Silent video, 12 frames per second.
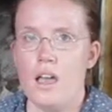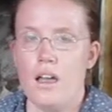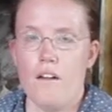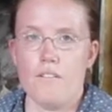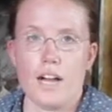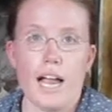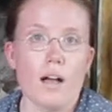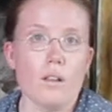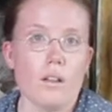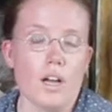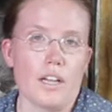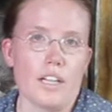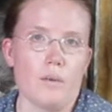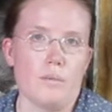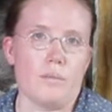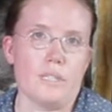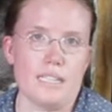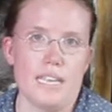for how long you
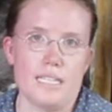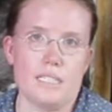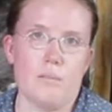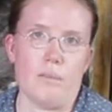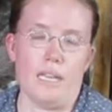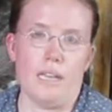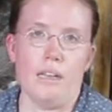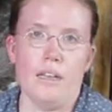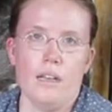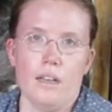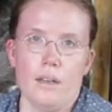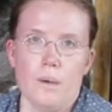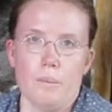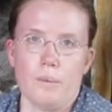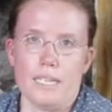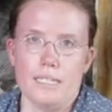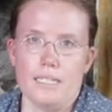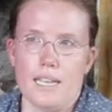need that to be.
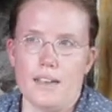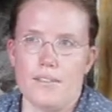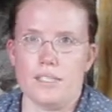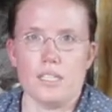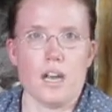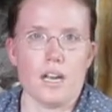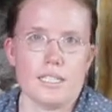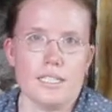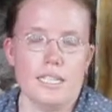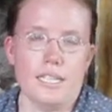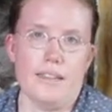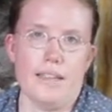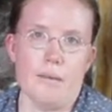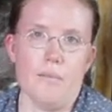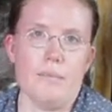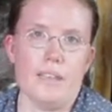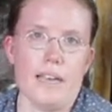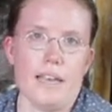Beans have a toxin in
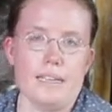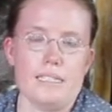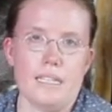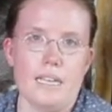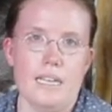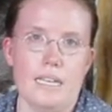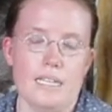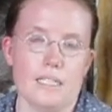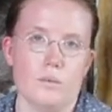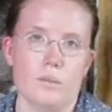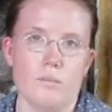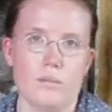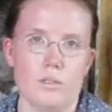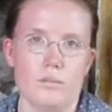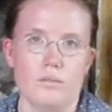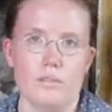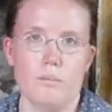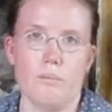them that is
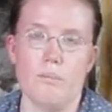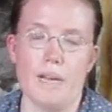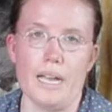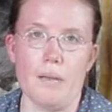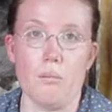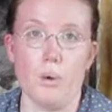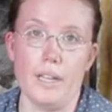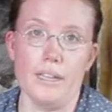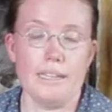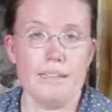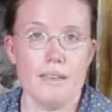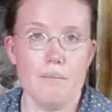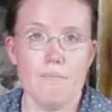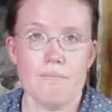removed by boiling them.